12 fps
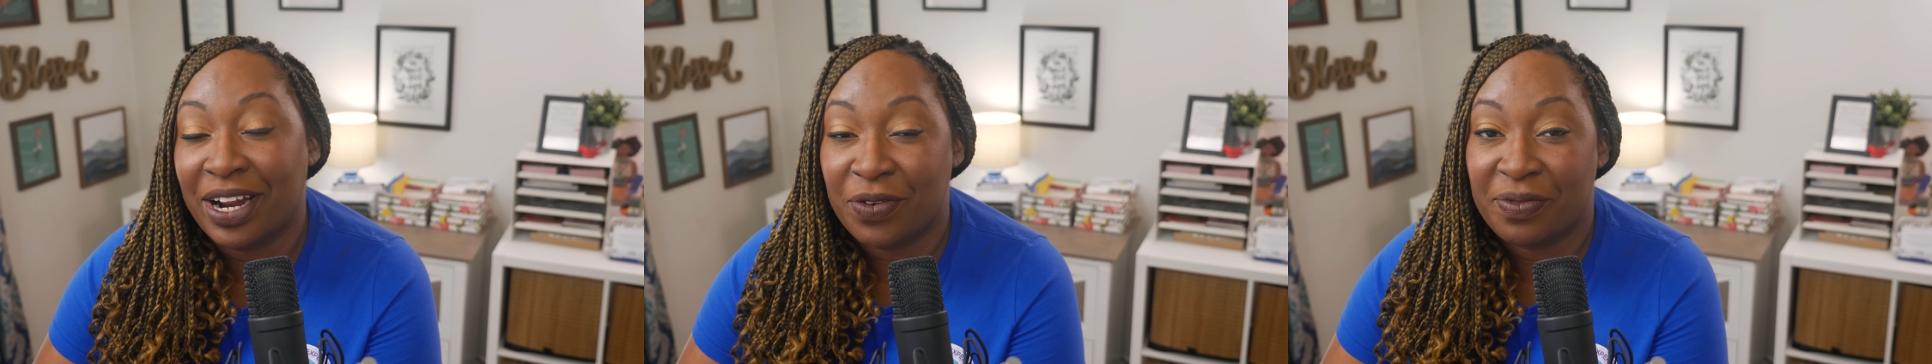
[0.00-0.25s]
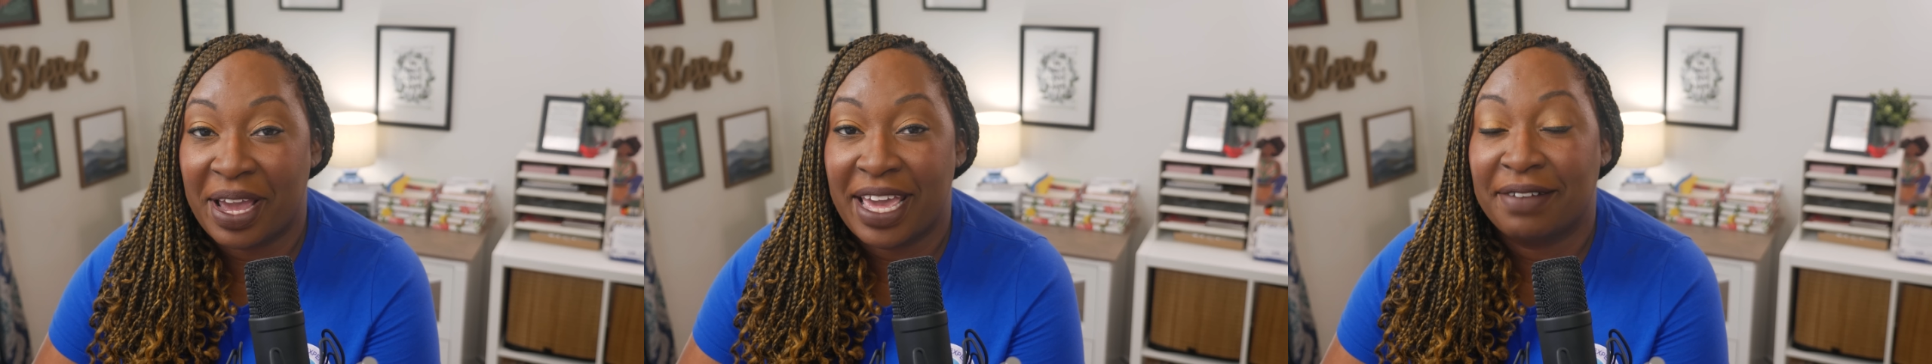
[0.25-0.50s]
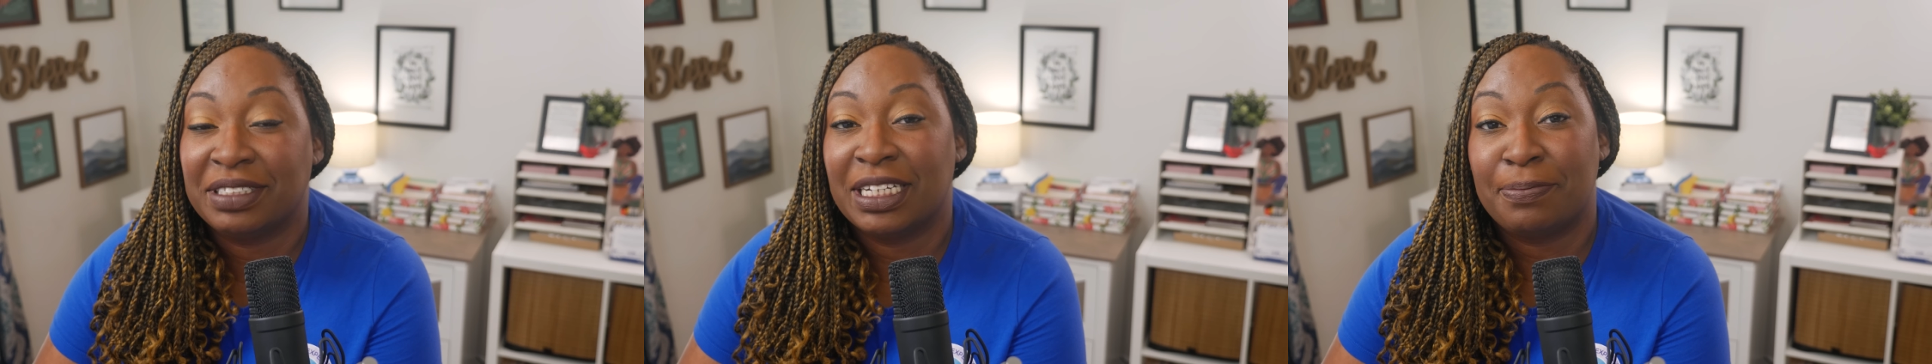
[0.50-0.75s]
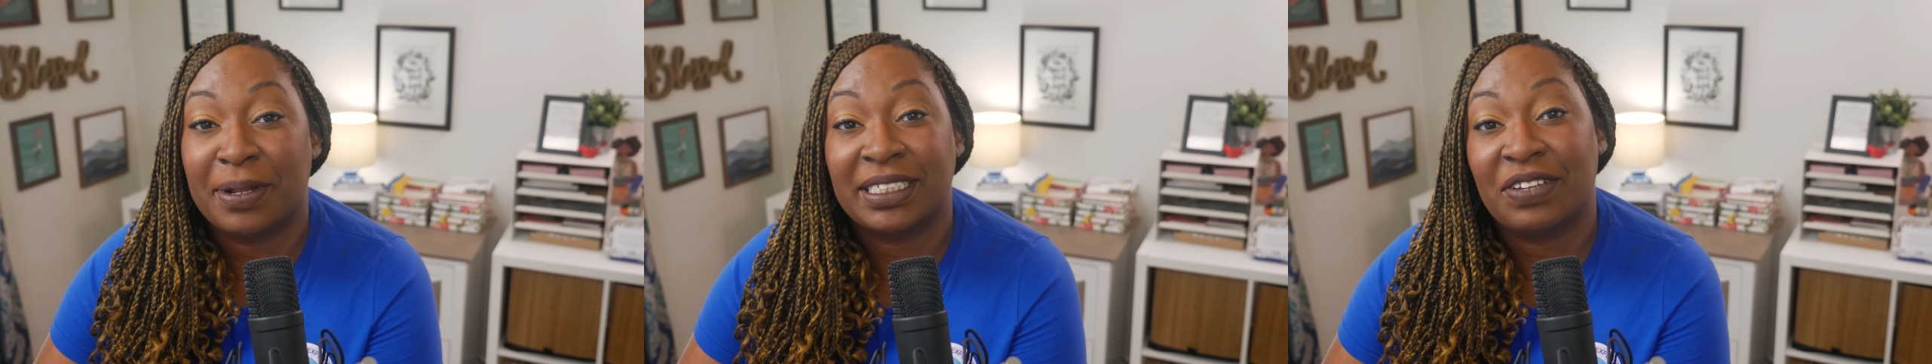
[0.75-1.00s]
array of
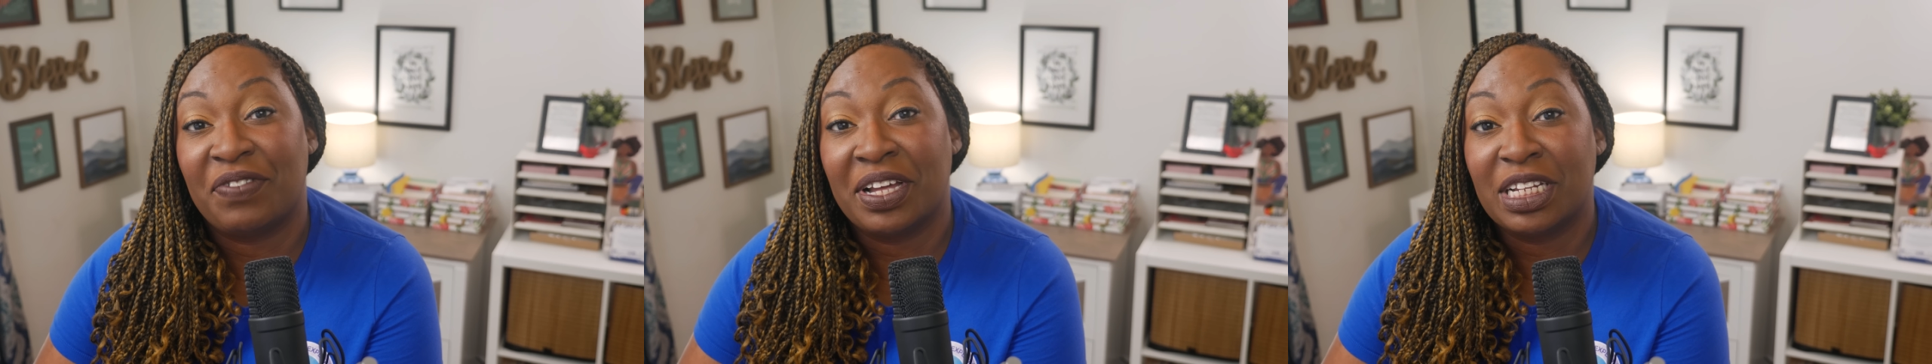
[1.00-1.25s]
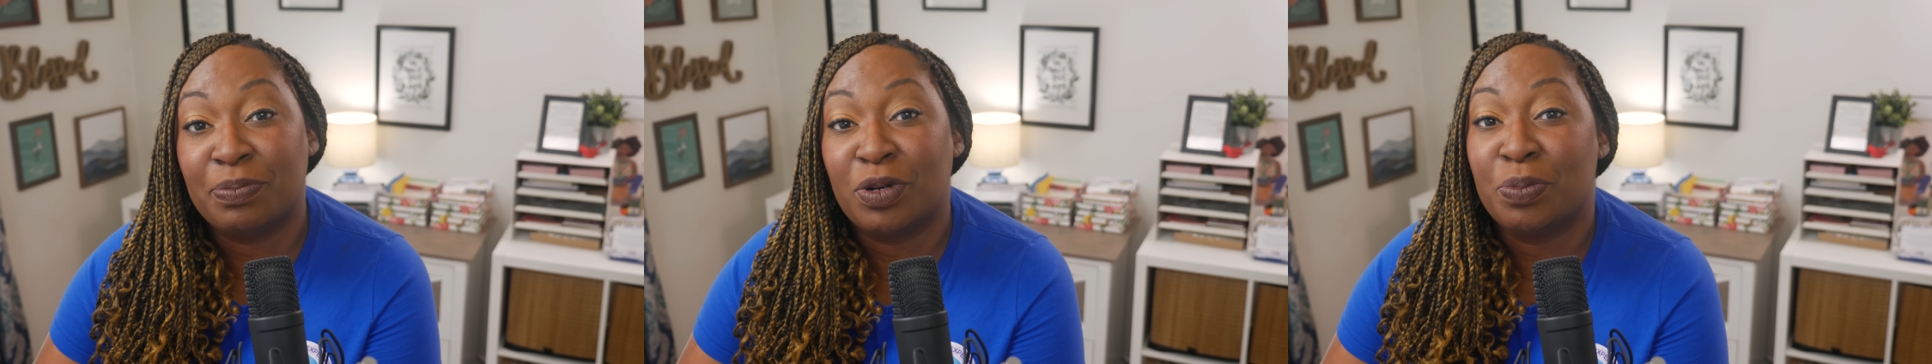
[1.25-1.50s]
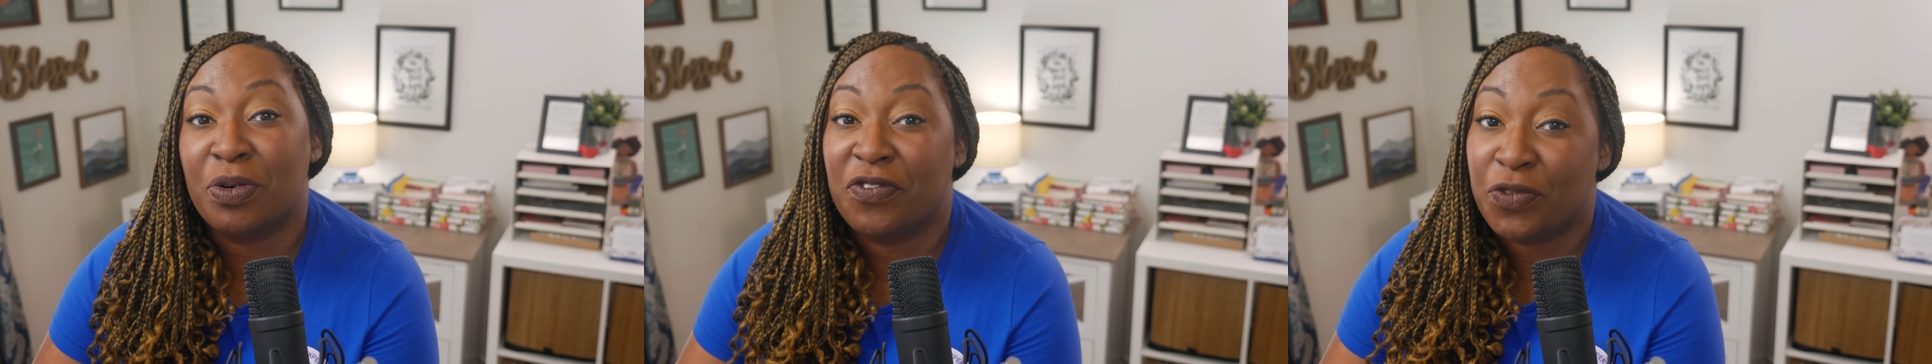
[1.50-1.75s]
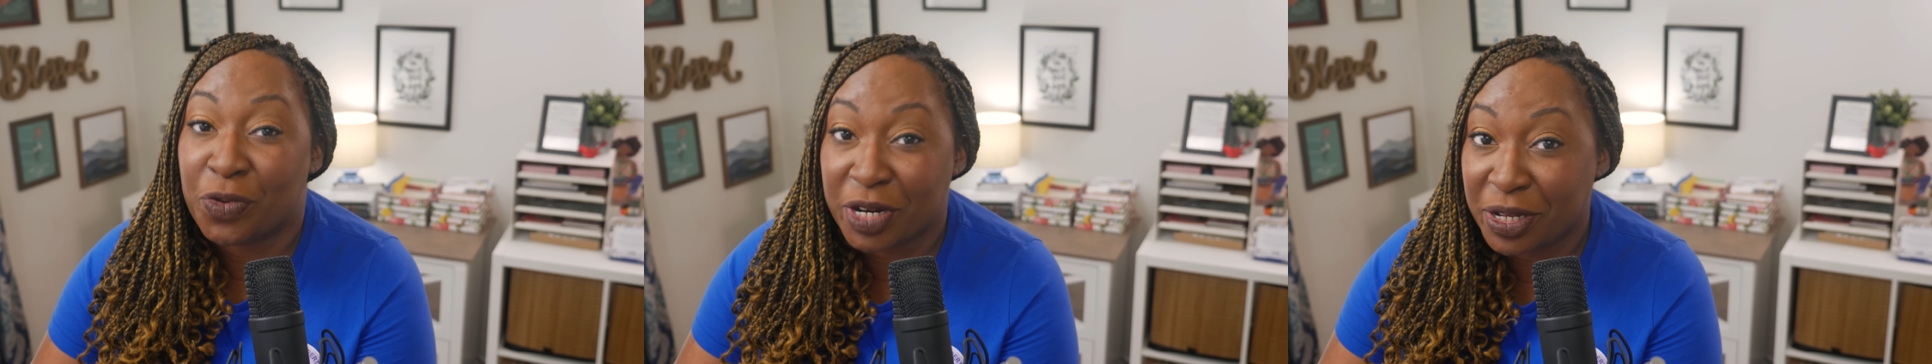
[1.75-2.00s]
templates available
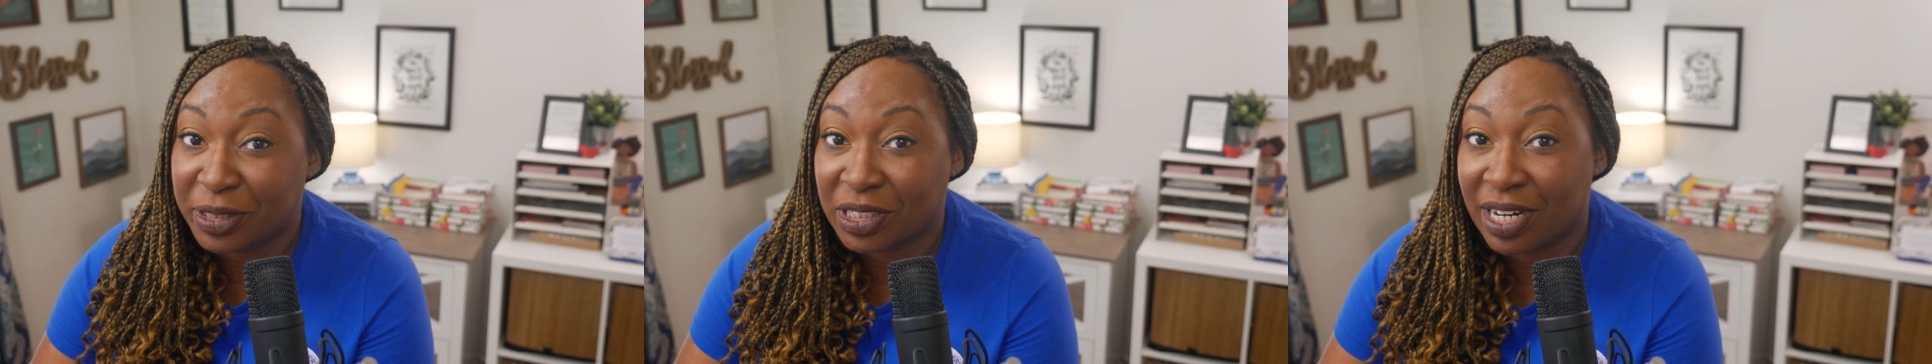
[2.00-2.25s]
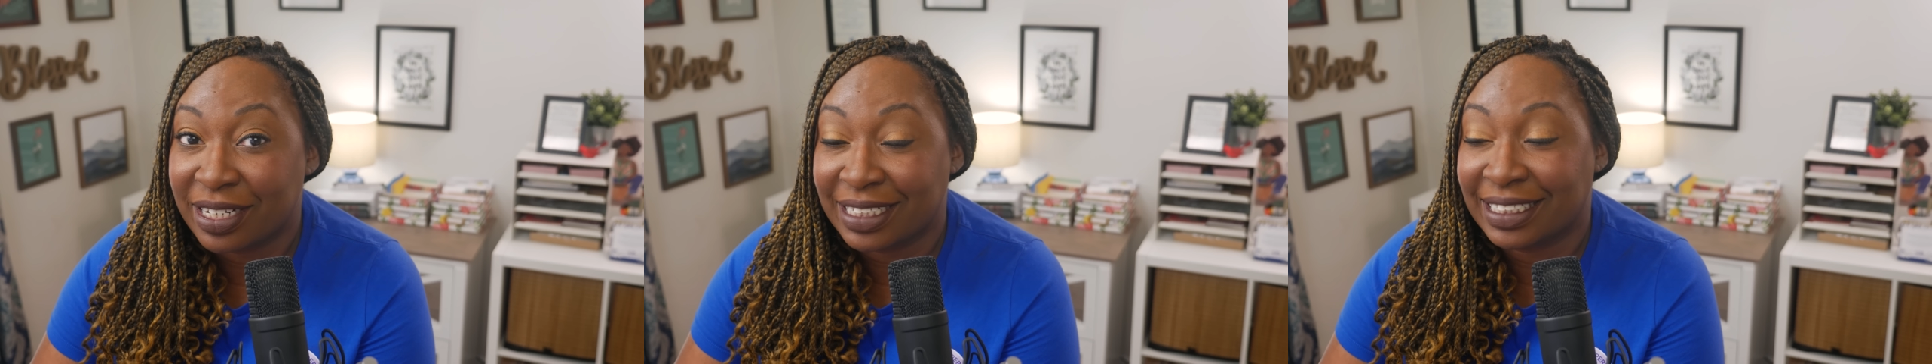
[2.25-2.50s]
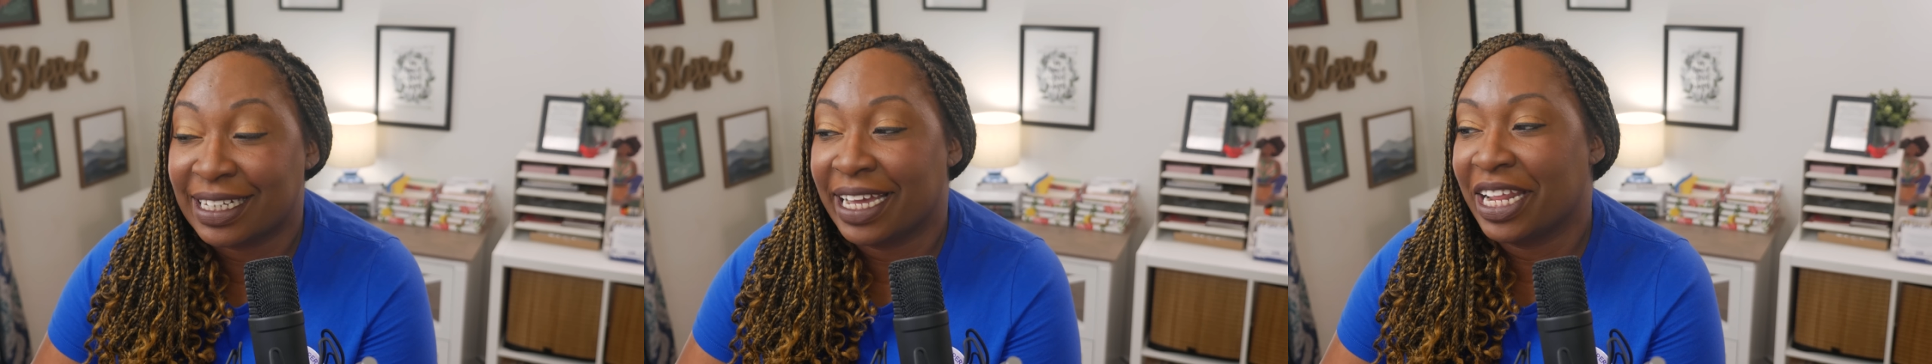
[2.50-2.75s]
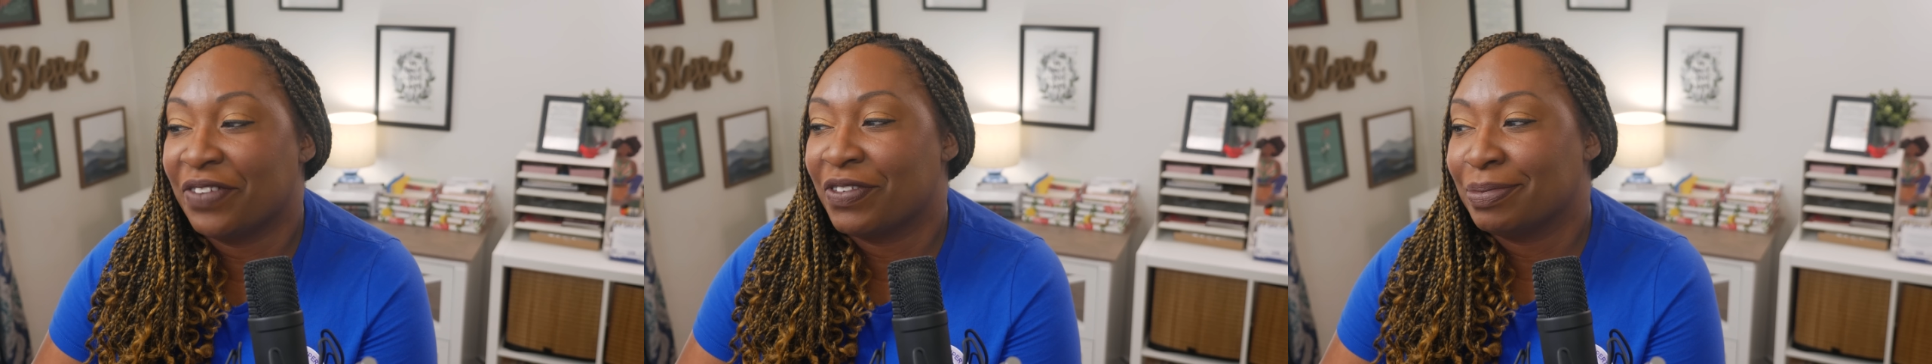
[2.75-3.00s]
before you start
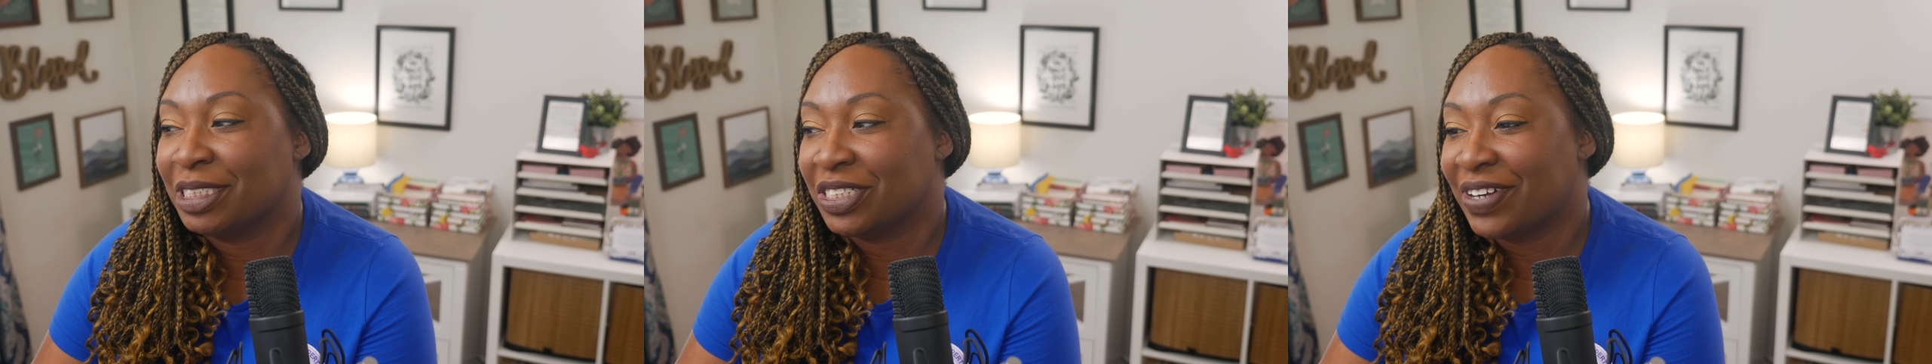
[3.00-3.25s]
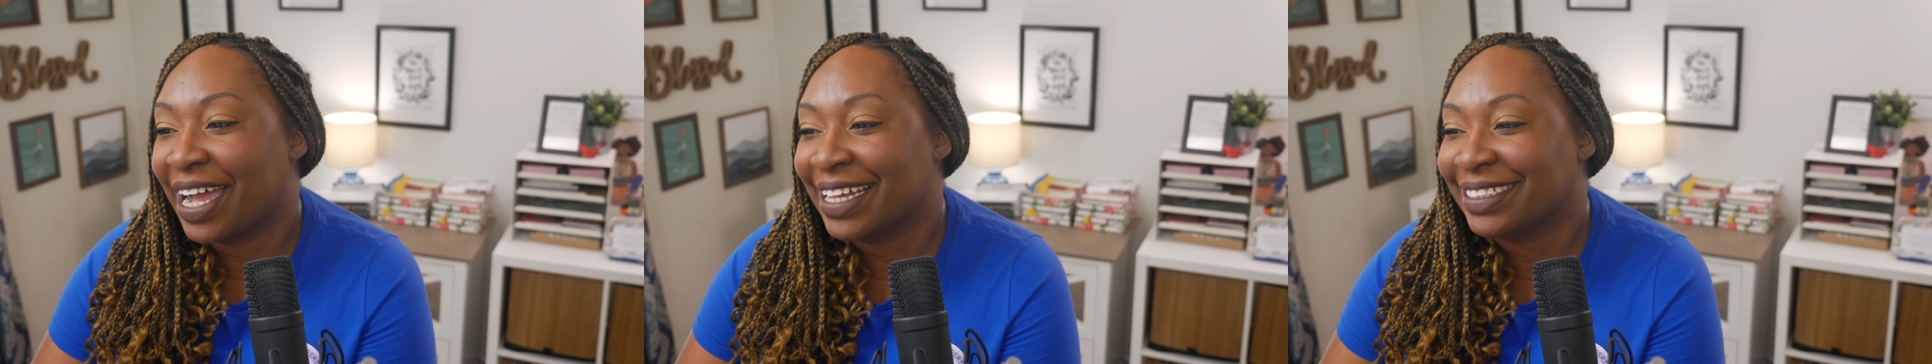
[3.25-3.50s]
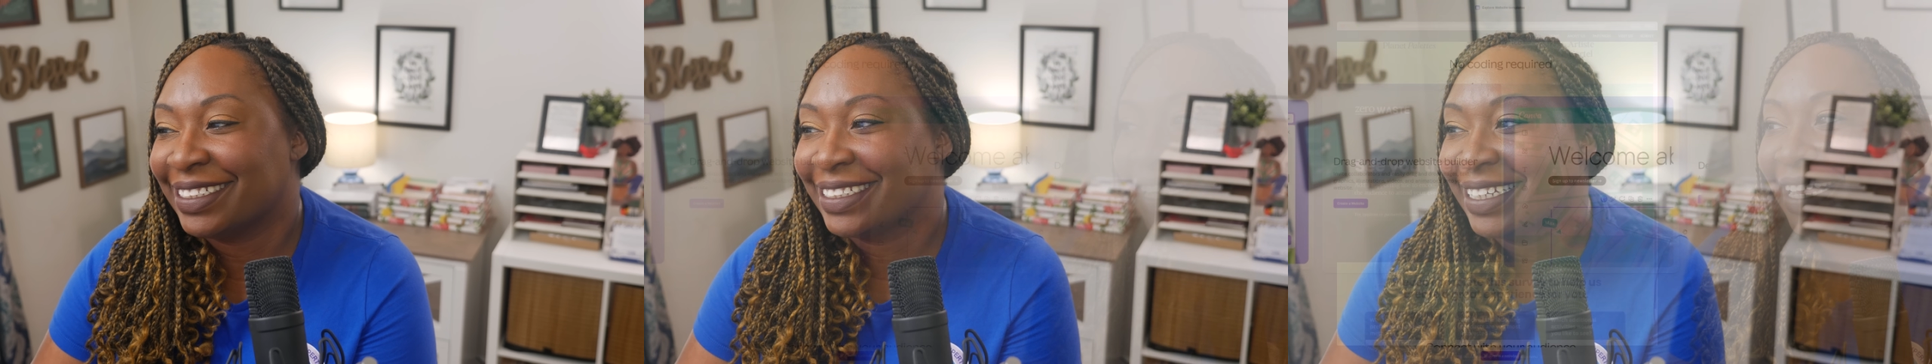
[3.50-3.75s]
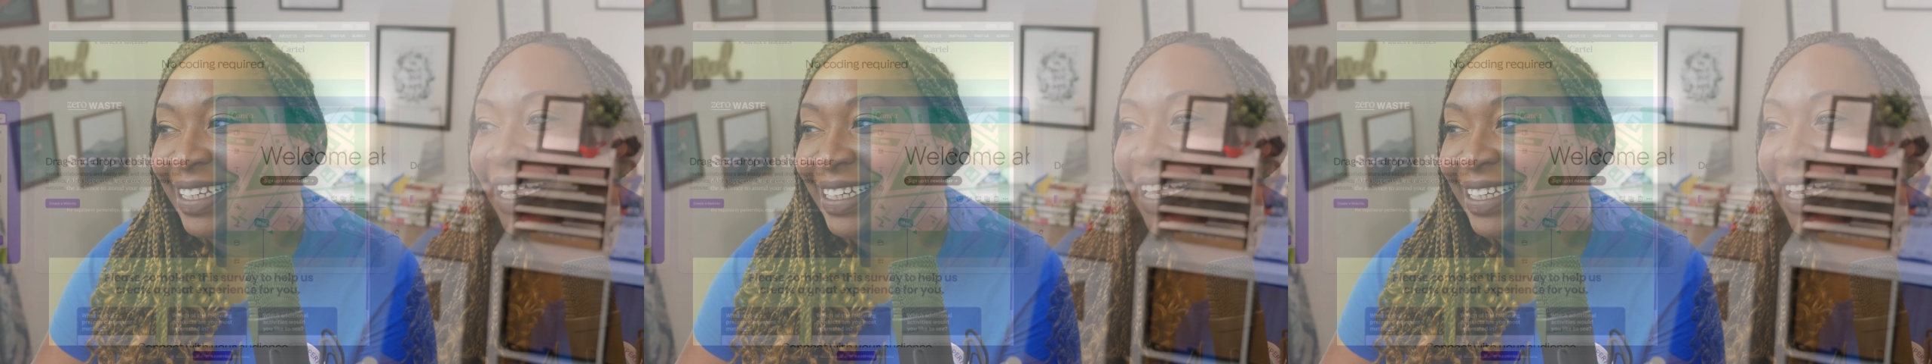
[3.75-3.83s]
designing from scratch.